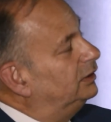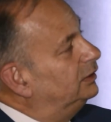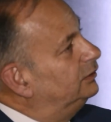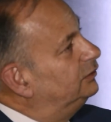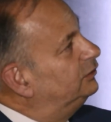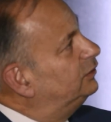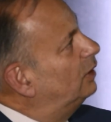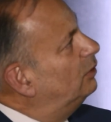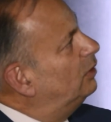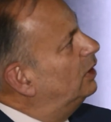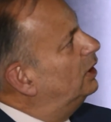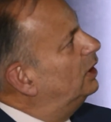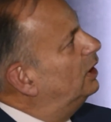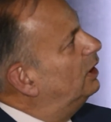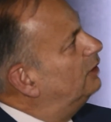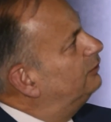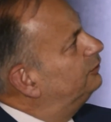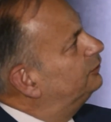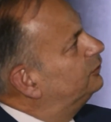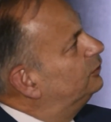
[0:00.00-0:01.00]
So
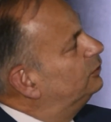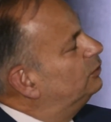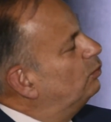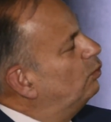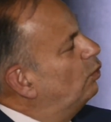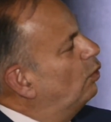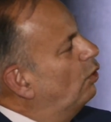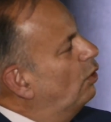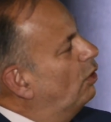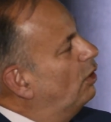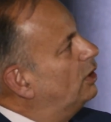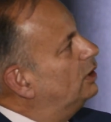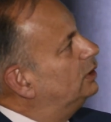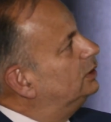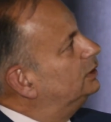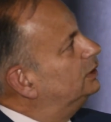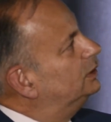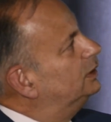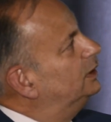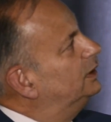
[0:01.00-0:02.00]
after the war,
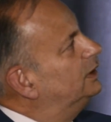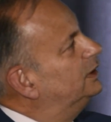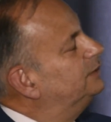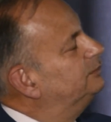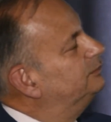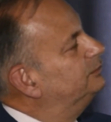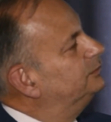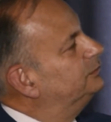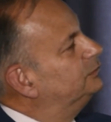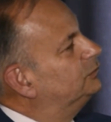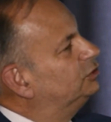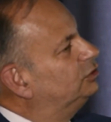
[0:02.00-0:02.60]
um,